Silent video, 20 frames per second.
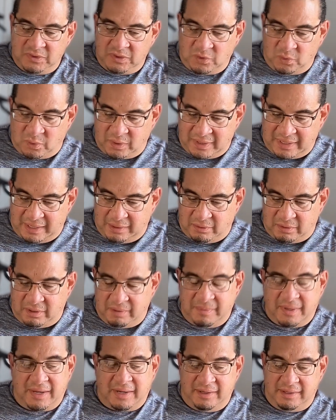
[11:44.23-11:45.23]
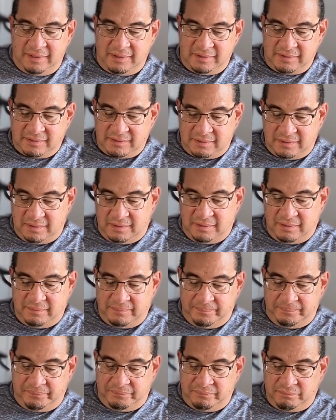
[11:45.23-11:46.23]
The one I worry about is
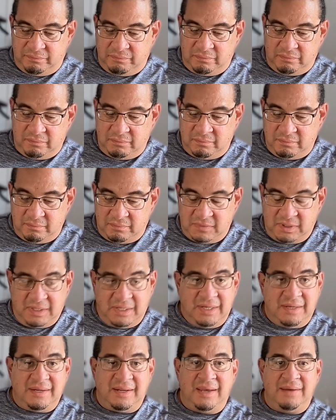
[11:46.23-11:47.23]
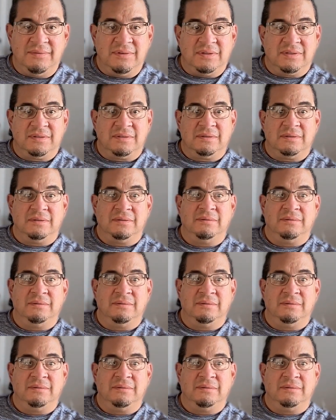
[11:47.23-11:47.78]
Malik Davis.